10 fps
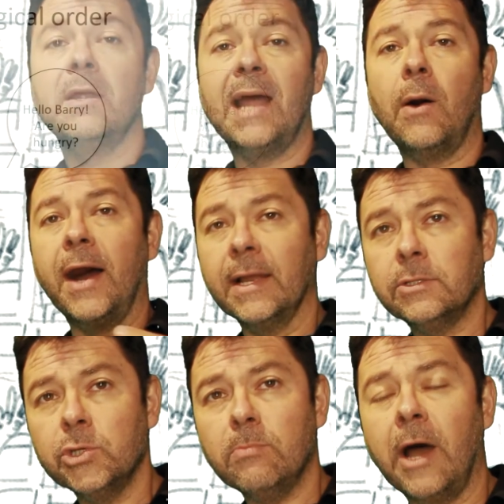Now, I
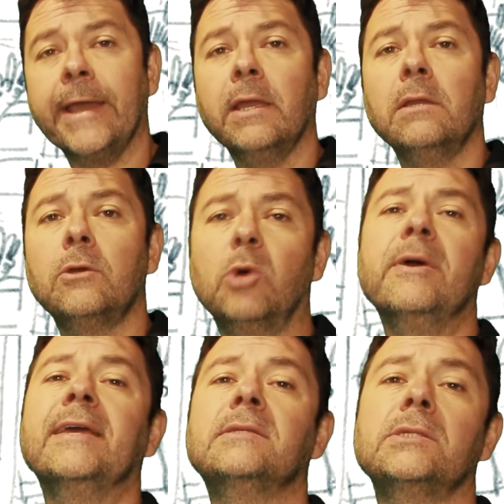do my
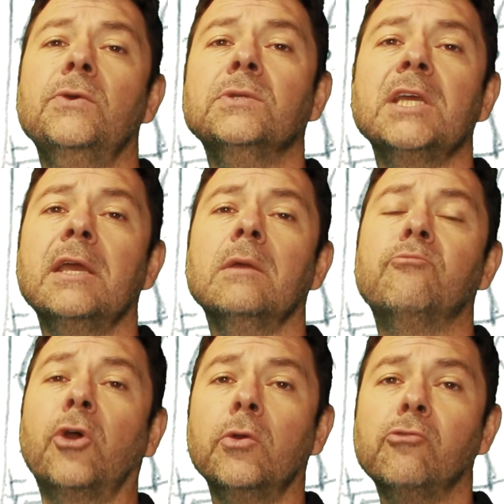comics using
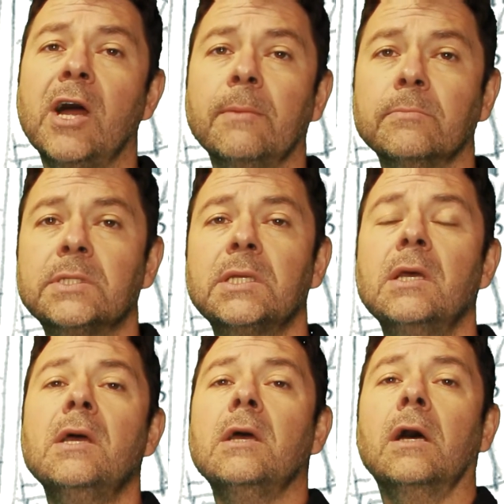programs
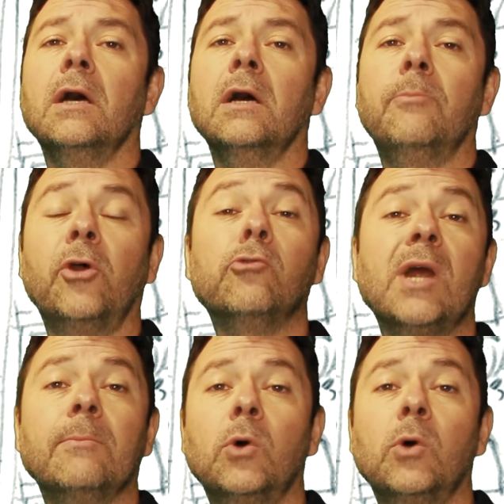uh, a program